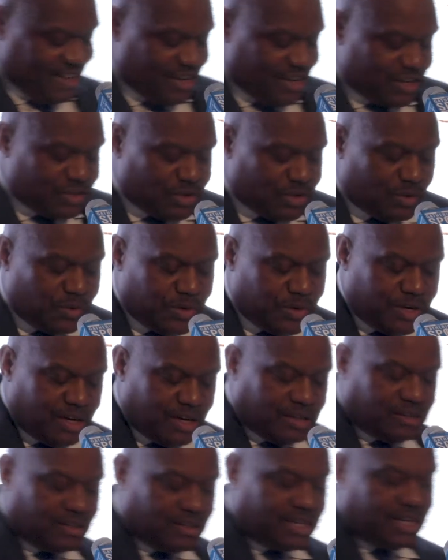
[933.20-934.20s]
So we
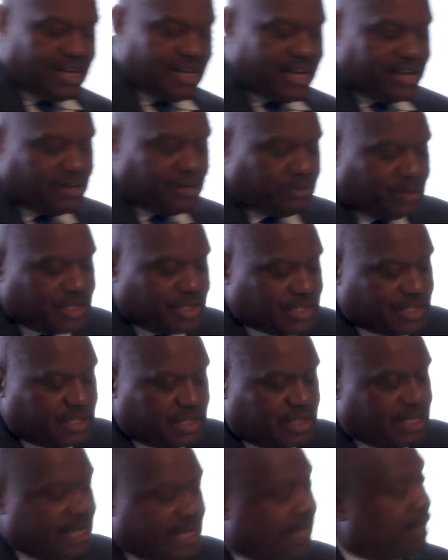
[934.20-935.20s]
are looking at a
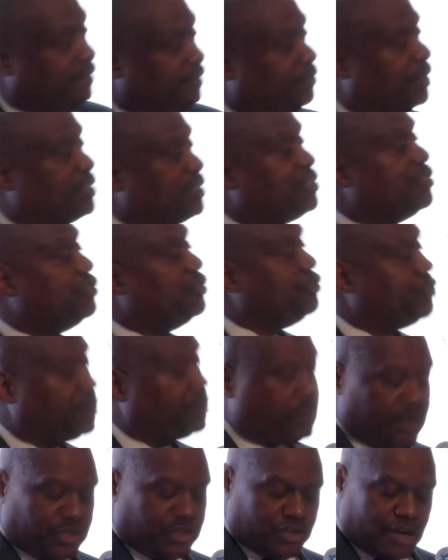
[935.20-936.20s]

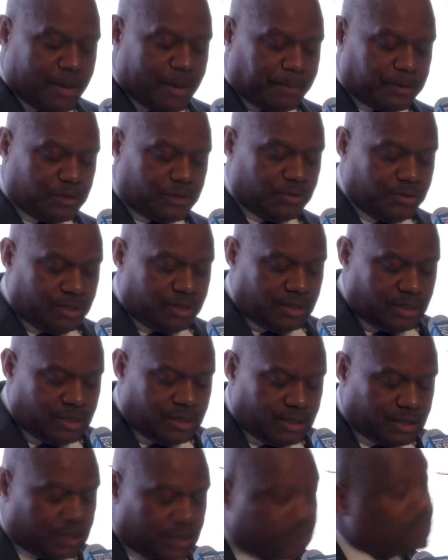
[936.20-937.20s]
once-in-a-generation opportunity
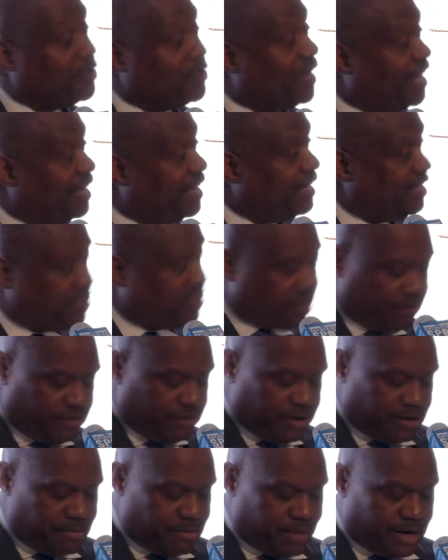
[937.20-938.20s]
here to end HIV
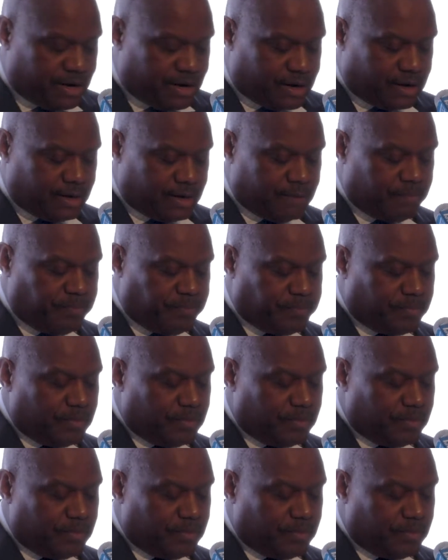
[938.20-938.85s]
in America.